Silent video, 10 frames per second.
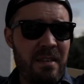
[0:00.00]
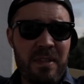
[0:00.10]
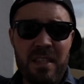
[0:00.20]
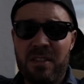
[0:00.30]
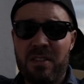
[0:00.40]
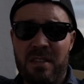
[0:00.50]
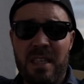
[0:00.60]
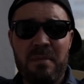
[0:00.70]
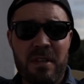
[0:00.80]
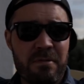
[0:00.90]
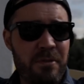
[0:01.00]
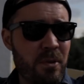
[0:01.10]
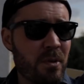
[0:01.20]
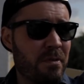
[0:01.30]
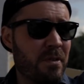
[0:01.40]
I mean, this is just naming a
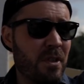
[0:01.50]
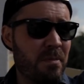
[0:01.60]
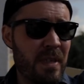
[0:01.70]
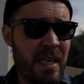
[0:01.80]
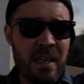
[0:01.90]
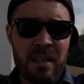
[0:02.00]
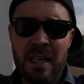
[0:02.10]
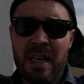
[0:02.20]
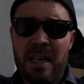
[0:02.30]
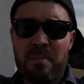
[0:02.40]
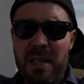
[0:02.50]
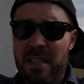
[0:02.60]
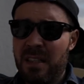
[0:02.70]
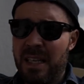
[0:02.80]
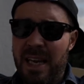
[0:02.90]
few off the top of my head.
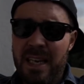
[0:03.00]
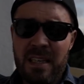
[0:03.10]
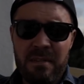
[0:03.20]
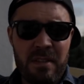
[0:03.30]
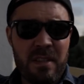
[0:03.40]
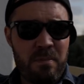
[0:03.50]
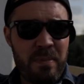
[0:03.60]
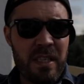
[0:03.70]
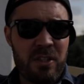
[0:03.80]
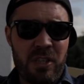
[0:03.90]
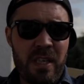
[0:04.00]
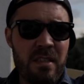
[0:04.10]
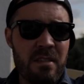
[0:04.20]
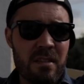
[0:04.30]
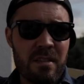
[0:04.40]
Basically, any of these big
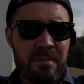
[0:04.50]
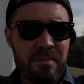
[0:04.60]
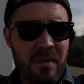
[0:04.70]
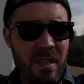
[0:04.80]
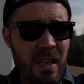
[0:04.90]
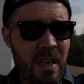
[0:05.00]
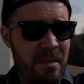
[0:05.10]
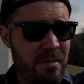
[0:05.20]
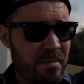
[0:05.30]
chains, I